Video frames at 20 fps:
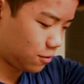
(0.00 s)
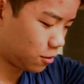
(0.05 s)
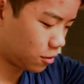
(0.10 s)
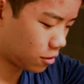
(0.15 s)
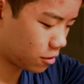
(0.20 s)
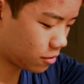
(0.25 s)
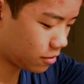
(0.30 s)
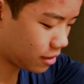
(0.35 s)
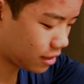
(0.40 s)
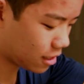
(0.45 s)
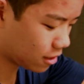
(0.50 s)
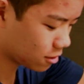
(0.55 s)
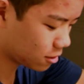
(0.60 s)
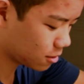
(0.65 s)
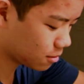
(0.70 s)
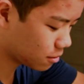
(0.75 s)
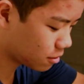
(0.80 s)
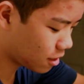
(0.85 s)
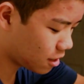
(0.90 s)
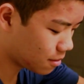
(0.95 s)
for 3,000
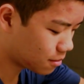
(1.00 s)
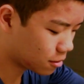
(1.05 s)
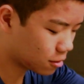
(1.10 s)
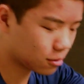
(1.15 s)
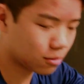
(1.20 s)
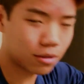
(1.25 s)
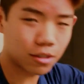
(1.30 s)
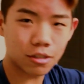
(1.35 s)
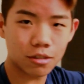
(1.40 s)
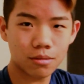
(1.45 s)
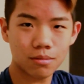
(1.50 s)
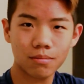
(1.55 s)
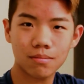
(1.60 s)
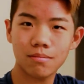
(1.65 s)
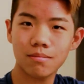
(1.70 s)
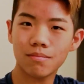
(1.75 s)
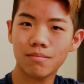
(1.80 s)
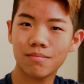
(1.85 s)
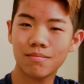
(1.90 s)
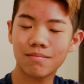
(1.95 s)
subscribers, which,
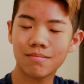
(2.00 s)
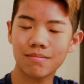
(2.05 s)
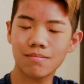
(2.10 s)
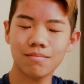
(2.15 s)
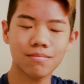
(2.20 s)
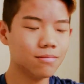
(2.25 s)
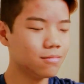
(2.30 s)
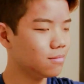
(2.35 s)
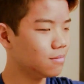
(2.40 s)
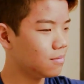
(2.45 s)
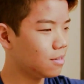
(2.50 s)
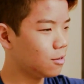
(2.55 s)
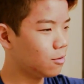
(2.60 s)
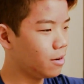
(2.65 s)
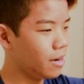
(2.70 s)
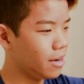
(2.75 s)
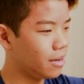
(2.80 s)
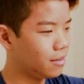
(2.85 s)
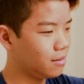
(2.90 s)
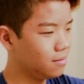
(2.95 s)

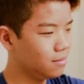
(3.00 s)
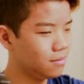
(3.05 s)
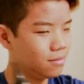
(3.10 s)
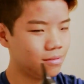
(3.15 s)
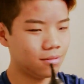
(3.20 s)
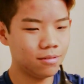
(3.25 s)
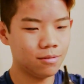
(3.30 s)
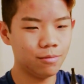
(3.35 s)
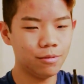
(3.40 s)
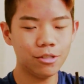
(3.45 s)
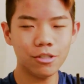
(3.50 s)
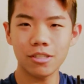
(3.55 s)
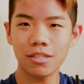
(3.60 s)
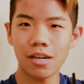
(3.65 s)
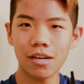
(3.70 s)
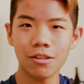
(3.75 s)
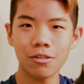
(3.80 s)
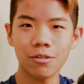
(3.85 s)
hooray, we just got